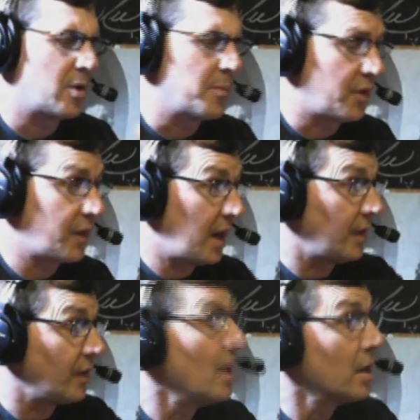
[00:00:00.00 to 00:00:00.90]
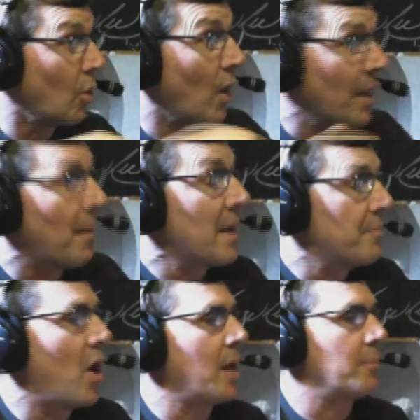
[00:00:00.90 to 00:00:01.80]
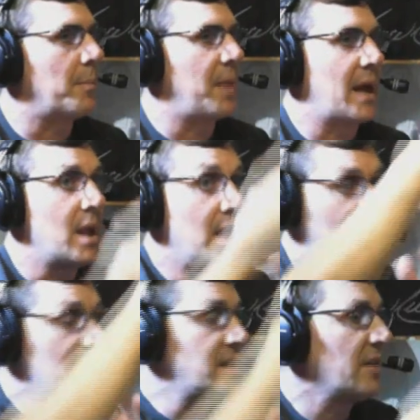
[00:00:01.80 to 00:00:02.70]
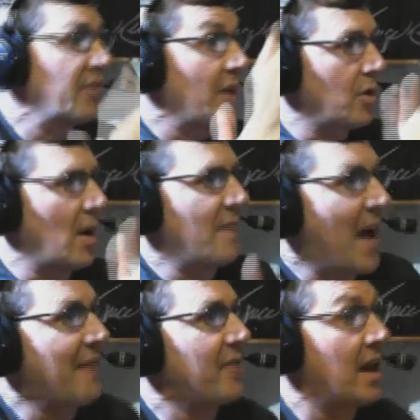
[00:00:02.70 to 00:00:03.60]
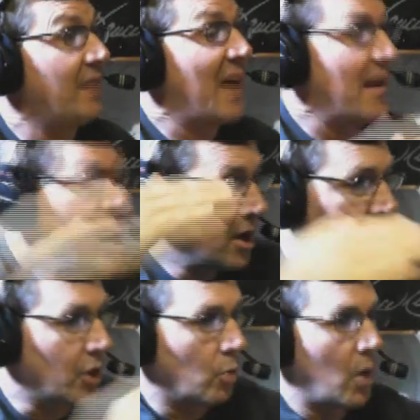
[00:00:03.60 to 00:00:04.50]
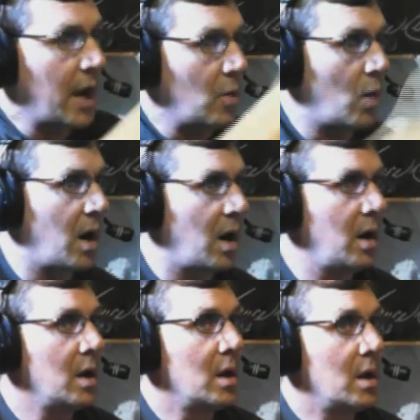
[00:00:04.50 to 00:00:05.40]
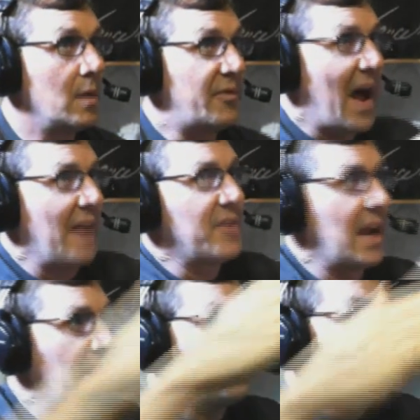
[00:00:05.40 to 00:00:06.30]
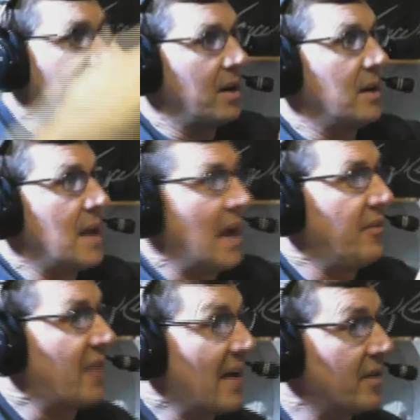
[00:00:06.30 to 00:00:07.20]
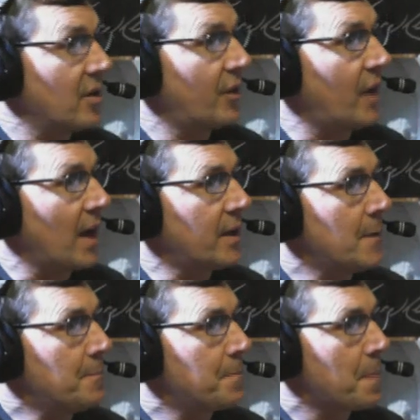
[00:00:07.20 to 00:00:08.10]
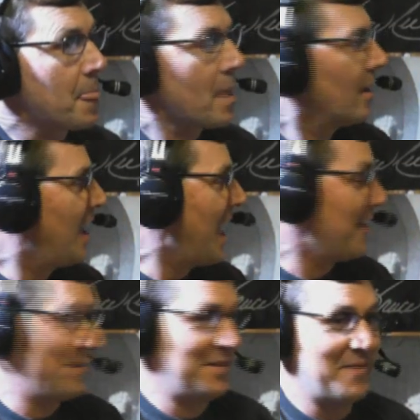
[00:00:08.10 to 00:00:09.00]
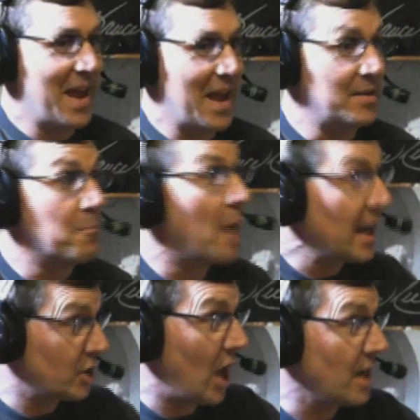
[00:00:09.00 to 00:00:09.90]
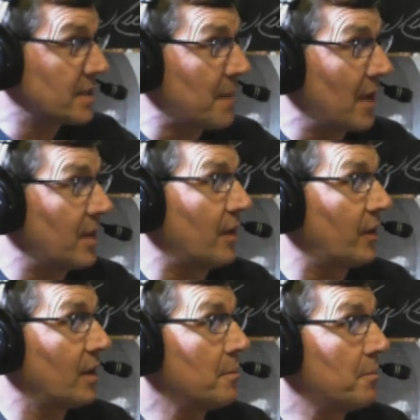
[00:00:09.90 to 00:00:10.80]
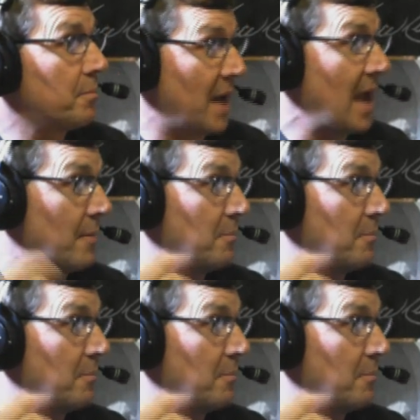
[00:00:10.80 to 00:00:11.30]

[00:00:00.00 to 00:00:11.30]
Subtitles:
Mercedes, the one that Mike bought him, the black. He's in front. They're on 595. They're right where 595 and 95 intersect. And Mike talks about this, but